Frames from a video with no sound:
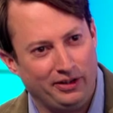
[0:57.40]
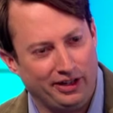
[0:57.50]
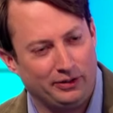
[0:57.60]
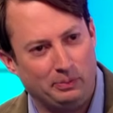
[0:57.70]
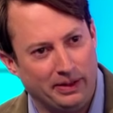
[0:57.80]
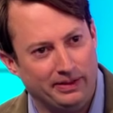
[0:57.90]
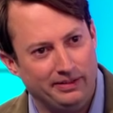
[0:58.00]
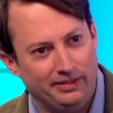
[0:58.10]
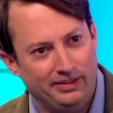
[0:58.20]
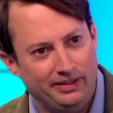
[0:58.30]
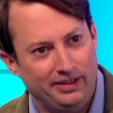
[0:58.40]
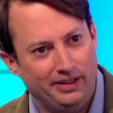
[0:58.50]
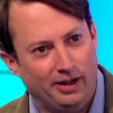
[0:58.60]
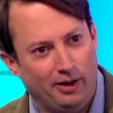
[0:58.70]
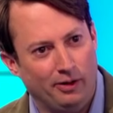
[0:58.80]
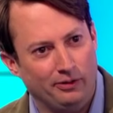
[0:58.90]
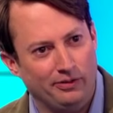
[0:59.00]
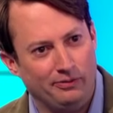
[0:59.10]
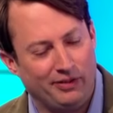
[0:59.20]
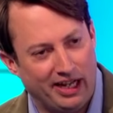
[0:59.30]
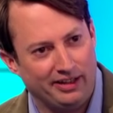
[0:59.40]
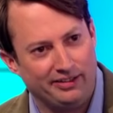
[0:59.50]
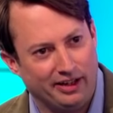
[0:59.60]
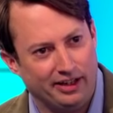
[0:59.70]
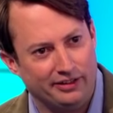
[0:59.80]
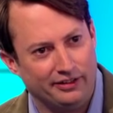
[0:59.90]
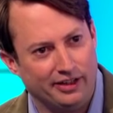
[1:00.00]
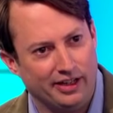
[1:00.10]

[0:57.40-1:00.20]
a dustbin on Valentine's